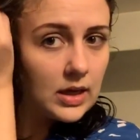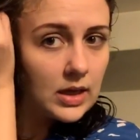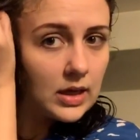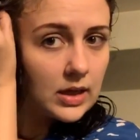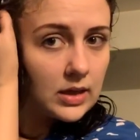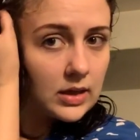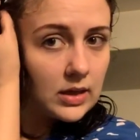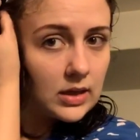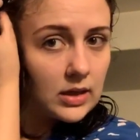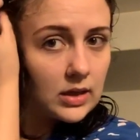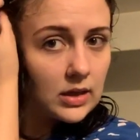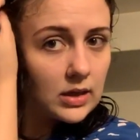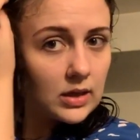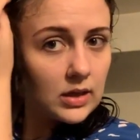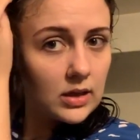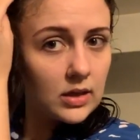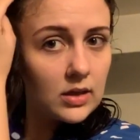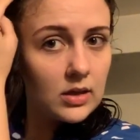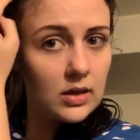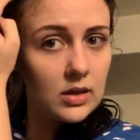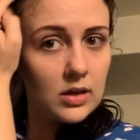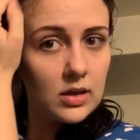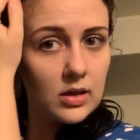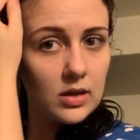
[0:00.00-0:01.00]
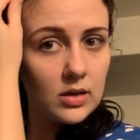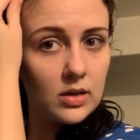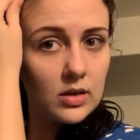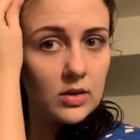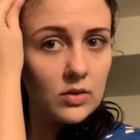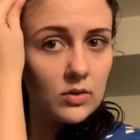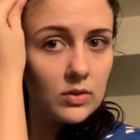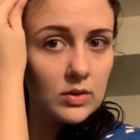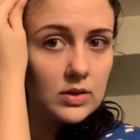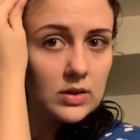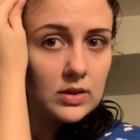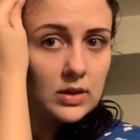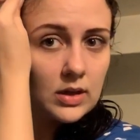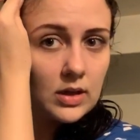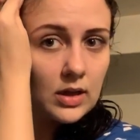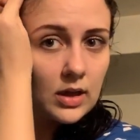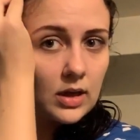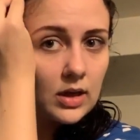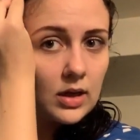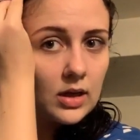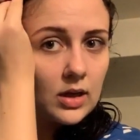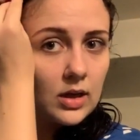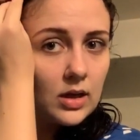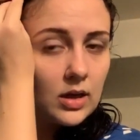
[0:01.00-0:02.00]
and then again, twist it
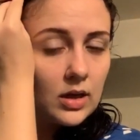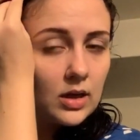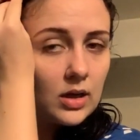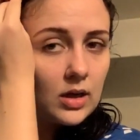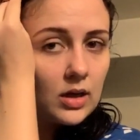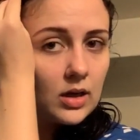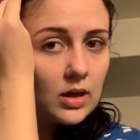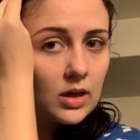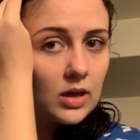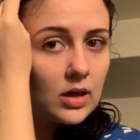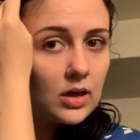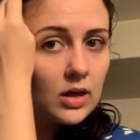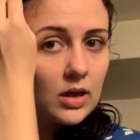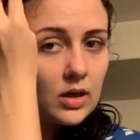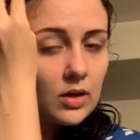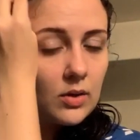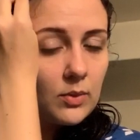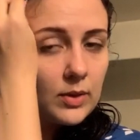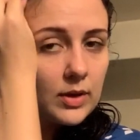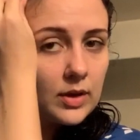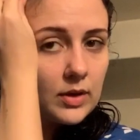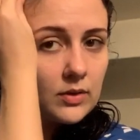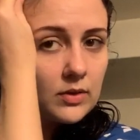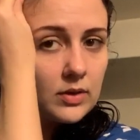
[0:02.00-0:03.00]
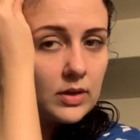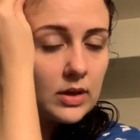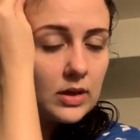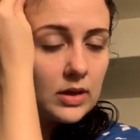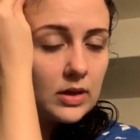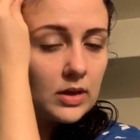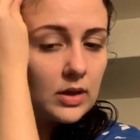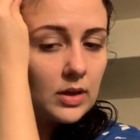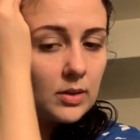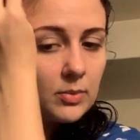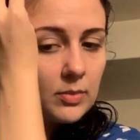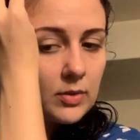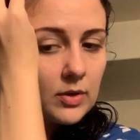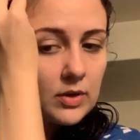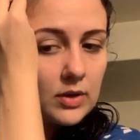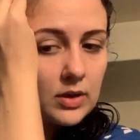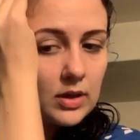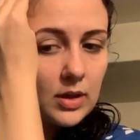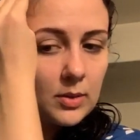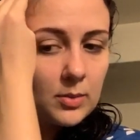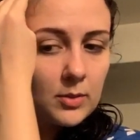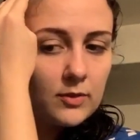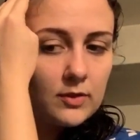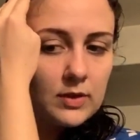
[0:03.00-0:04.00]
around and up on
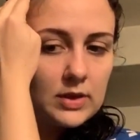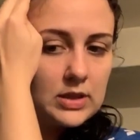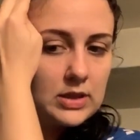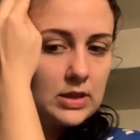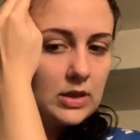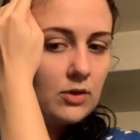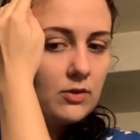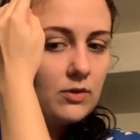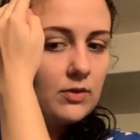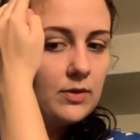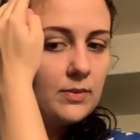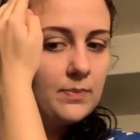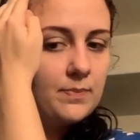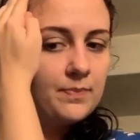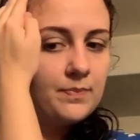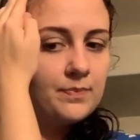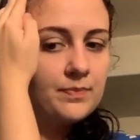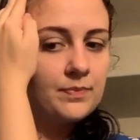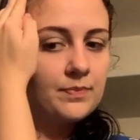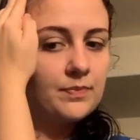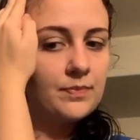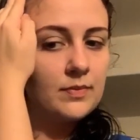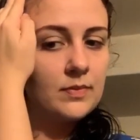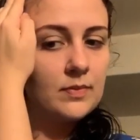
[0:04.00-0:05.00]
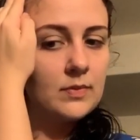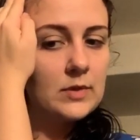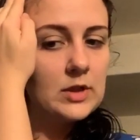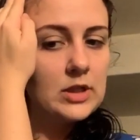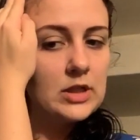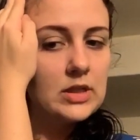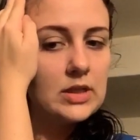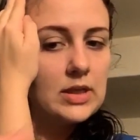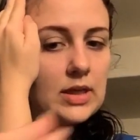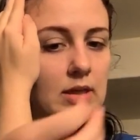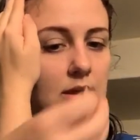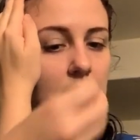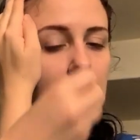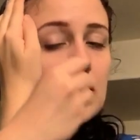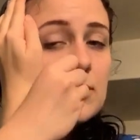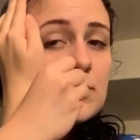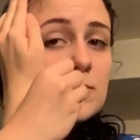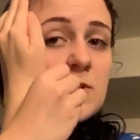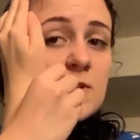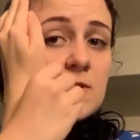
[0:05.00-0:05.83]
top of it, so just like that.